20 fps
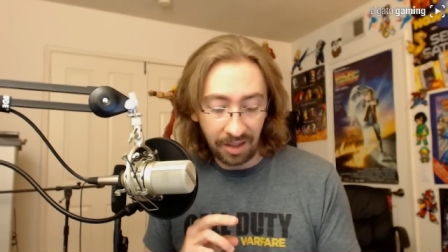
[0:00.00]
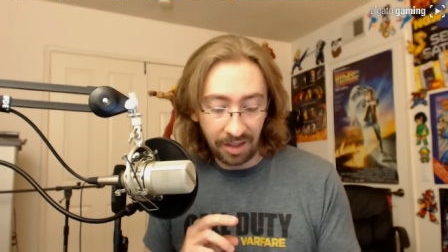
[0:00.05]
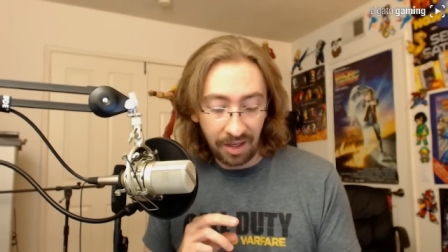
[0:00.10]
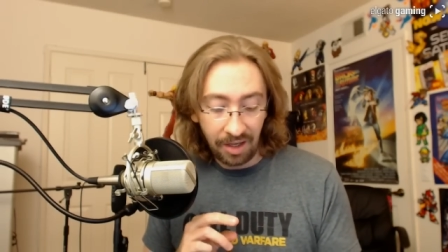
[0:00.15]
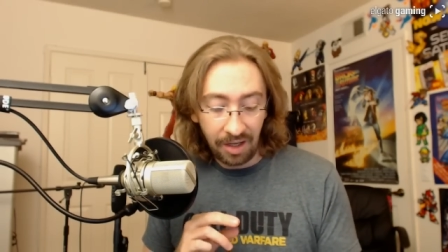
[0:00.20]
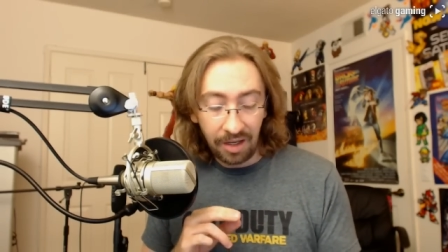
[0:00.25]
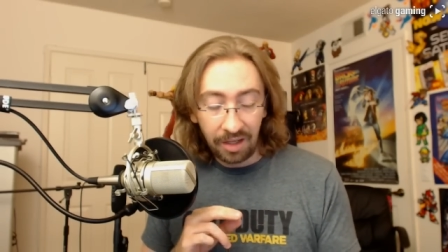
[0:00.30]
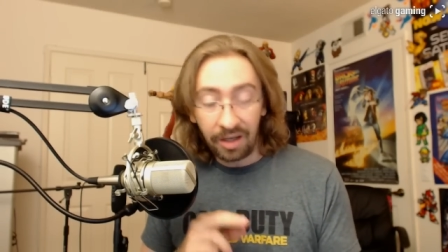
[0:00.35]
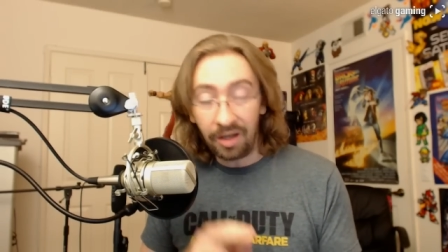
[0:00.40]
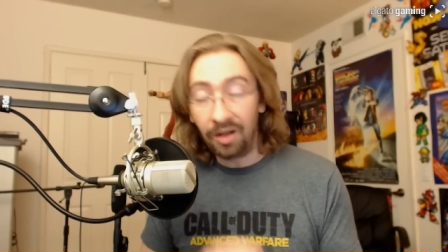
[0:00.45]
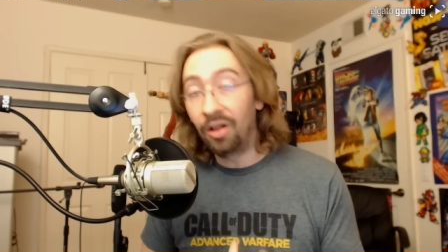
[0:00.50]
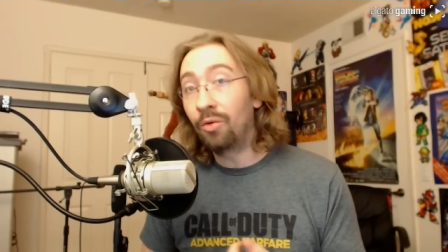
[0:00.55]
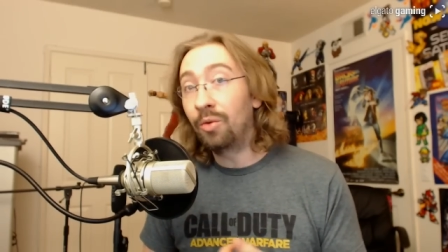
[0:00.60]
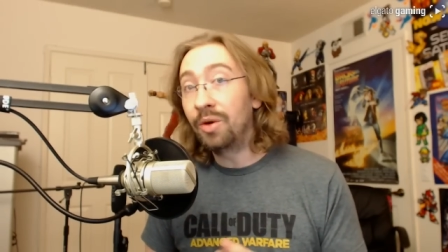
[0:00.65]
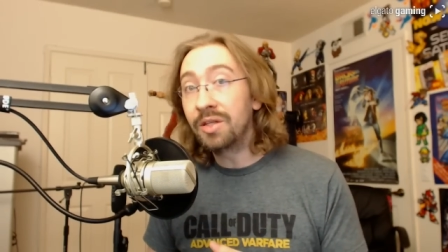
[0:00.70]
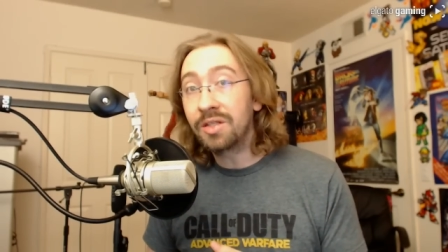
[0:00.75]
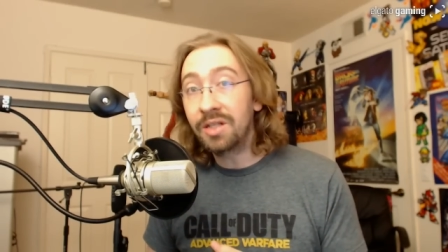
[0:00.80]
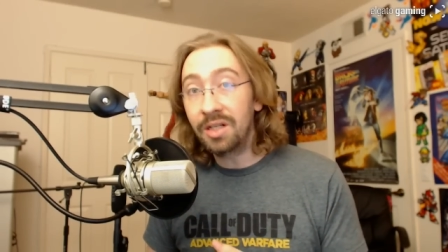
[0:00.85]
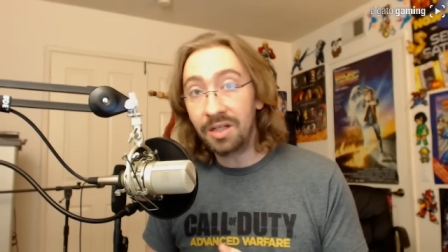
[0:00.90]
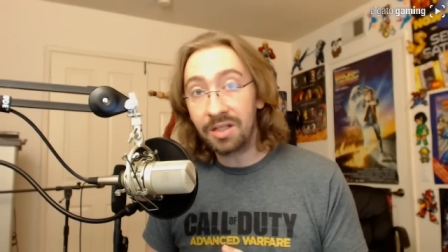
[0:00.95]
Killer
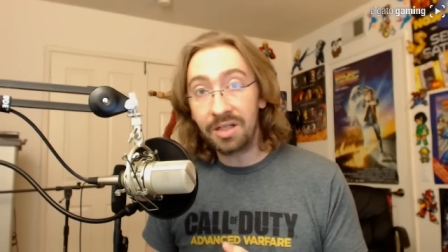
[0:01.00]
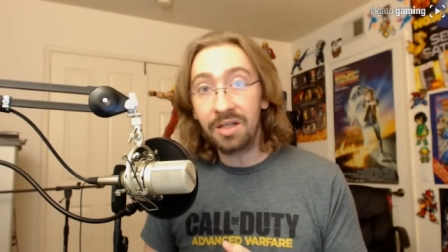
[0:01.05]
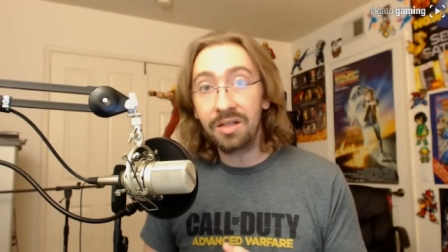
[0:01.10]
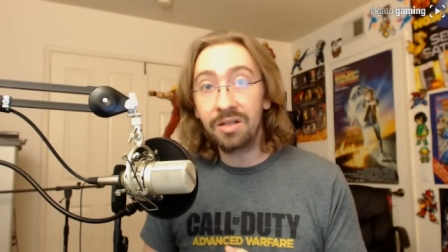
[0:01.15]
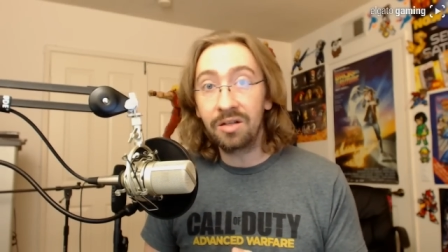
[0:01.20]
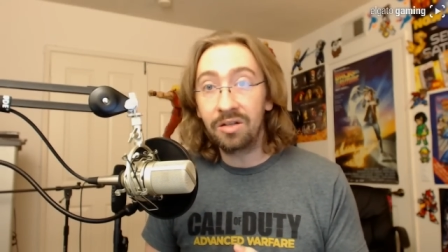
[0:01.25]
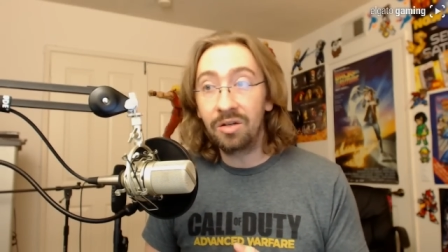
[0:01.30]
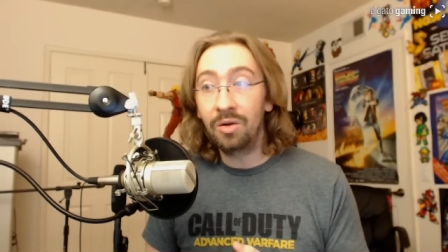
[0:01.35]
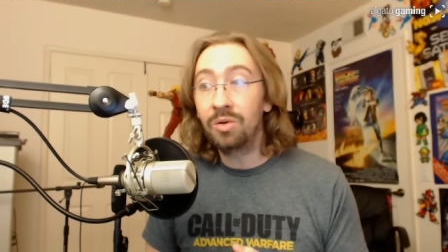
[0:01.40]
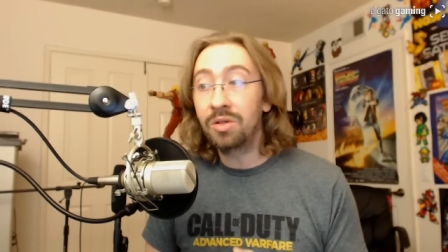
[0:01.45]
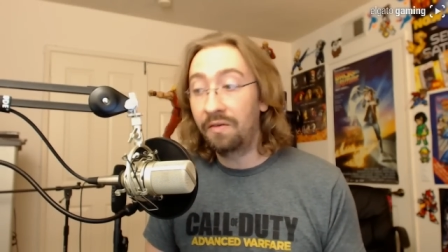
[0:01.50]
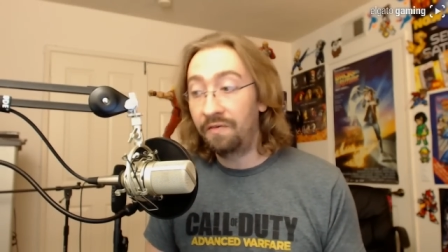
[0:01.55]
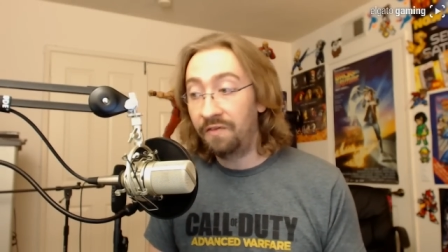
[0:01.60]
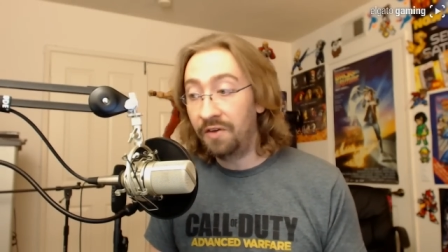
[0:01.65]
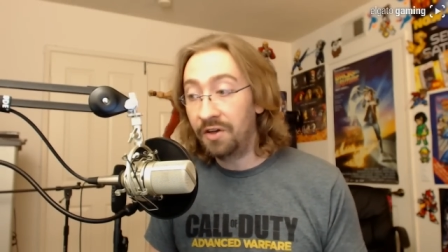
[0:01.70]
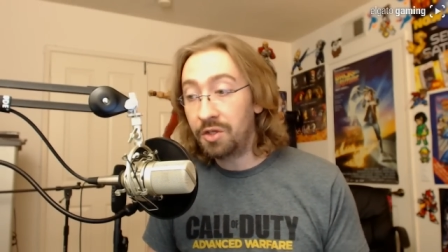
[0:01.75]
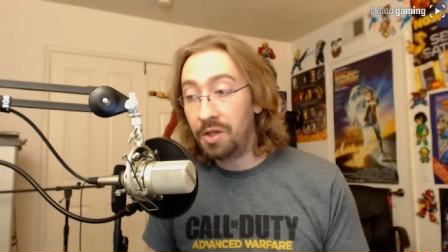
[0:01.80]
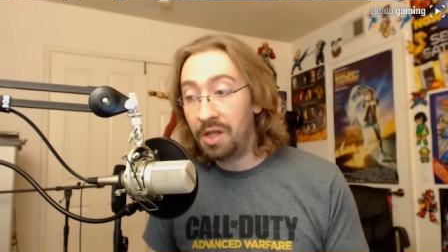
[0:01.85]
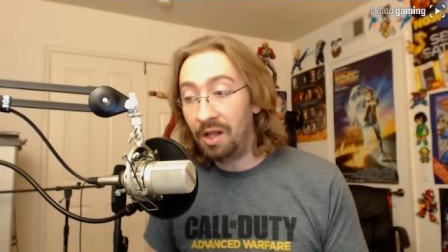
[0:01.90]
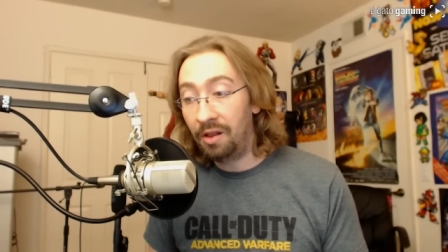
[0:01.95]
Instinct Season 2 is
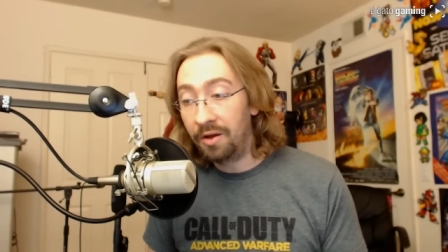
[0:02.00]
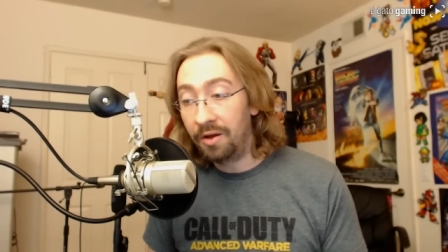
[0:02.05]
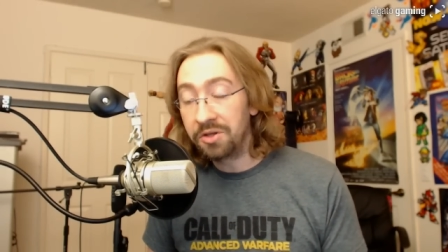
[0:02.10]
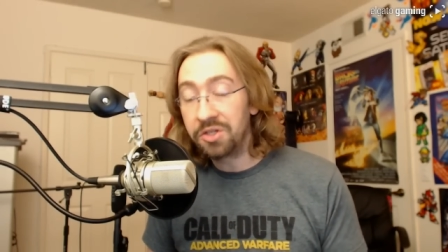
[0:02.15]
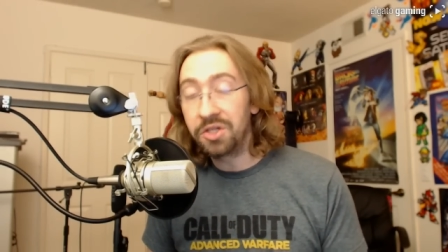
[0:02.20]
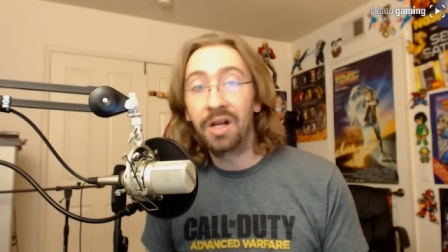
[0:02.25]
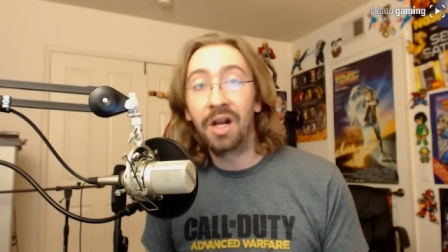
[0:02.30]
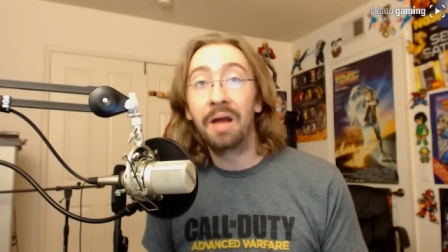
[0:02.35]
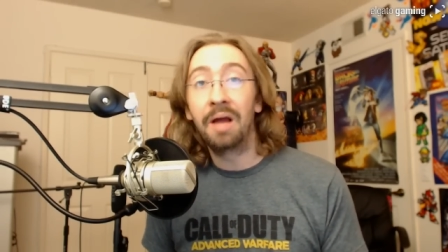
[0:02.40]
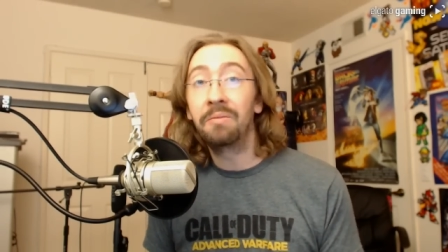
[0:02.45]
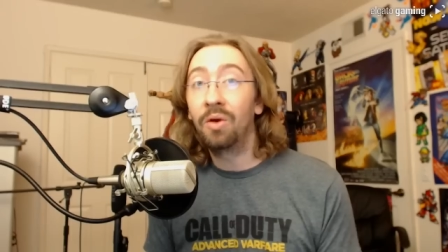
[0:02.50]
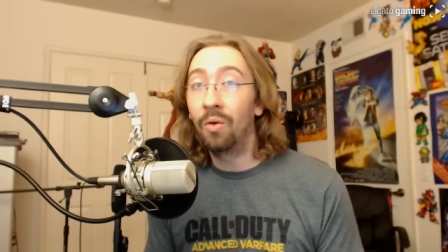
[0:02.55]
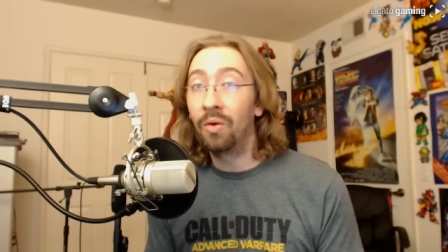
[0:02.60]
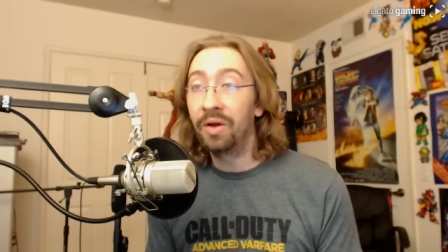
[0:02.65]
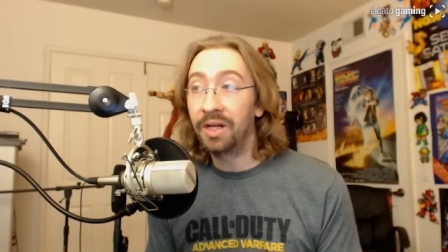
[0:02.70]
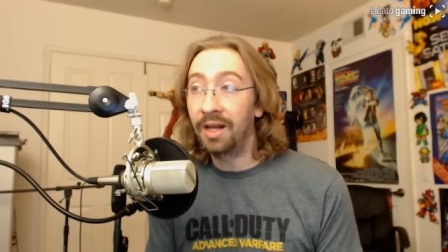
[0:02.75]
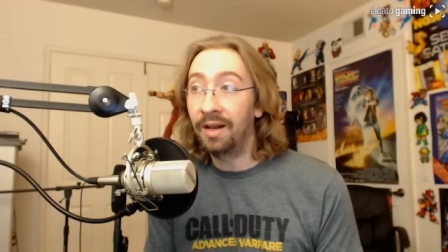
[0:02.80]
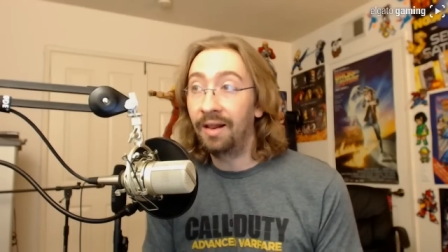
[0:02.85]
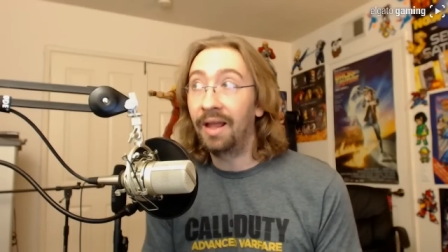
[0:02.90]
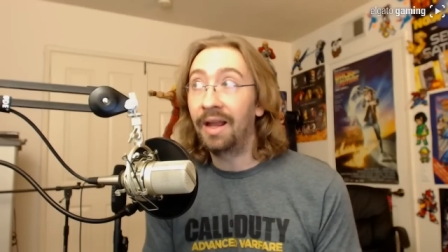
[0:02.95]
officially launching, and I'm going
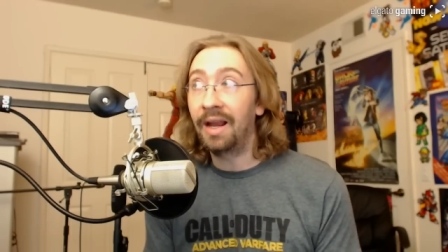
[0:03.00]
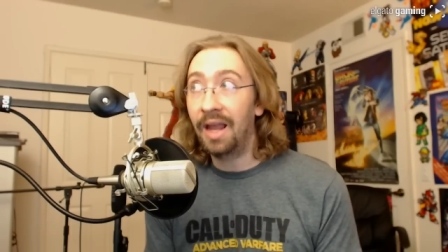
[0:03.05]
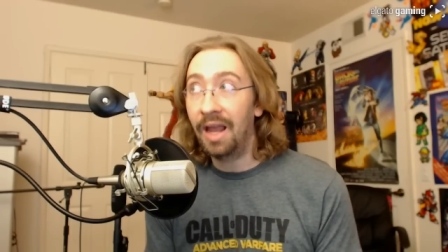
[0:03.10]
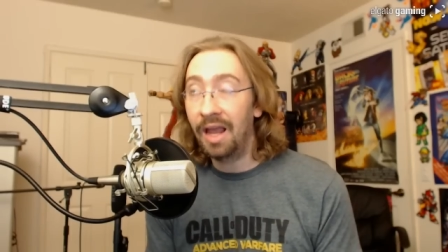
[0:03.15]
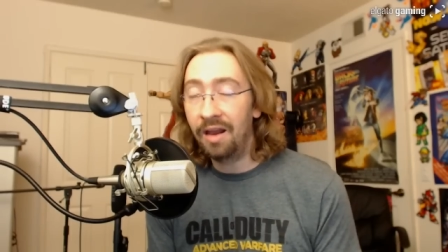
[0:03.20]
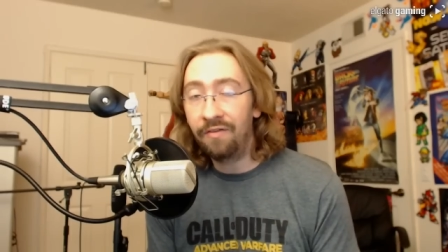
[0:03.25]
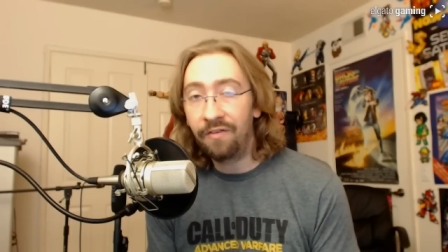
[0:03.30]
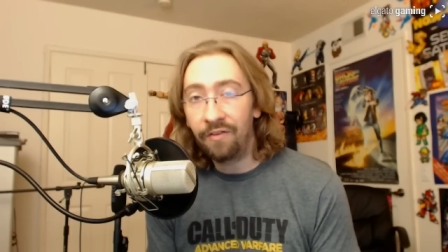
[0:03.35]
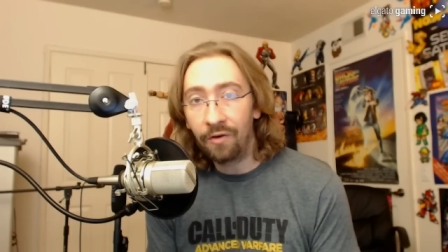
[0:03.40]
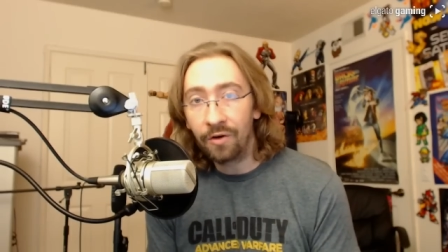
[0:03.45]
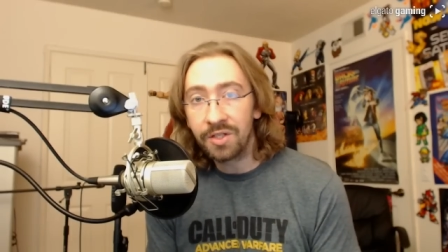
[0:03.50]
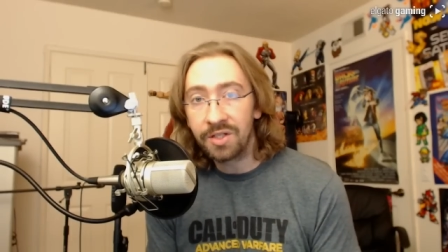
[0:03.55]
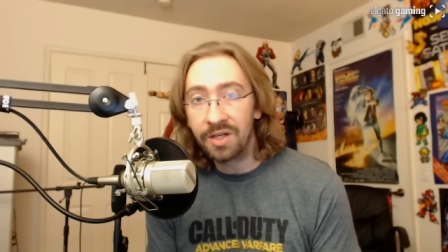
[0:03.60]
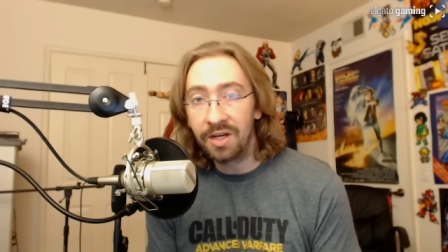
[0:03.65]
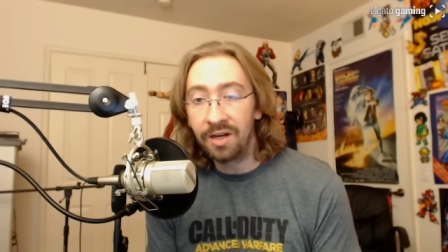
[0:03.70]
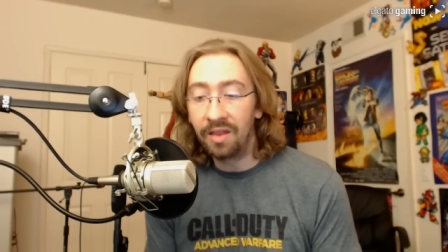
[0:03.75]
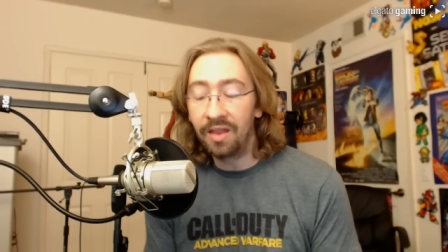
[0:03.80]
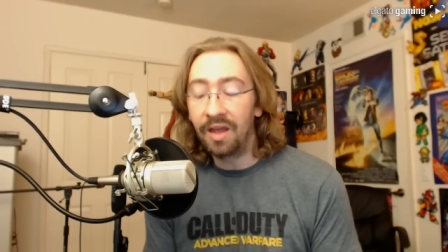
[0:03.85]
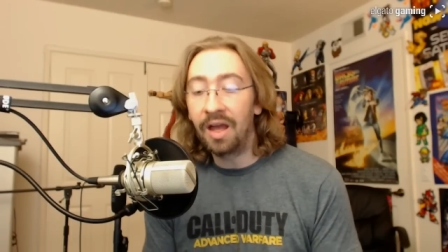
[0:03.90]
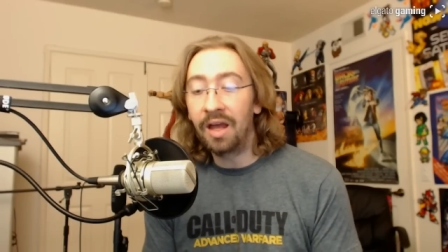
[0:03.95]
in like headfirst
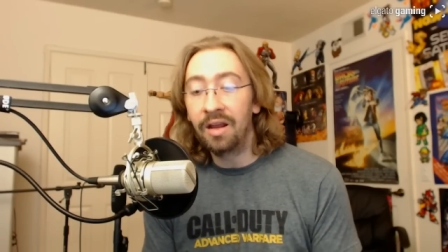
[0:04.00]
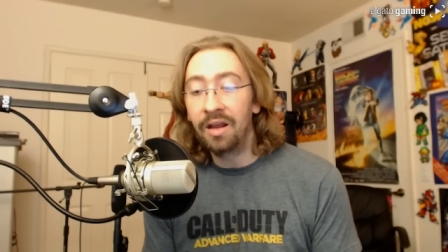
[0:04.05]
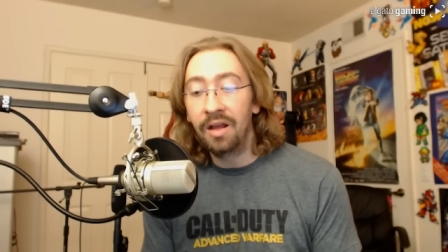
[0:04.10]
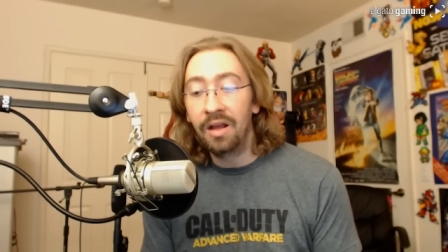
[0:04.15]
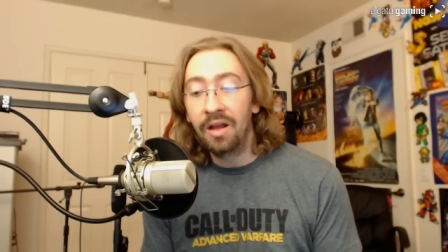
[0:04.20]
into that.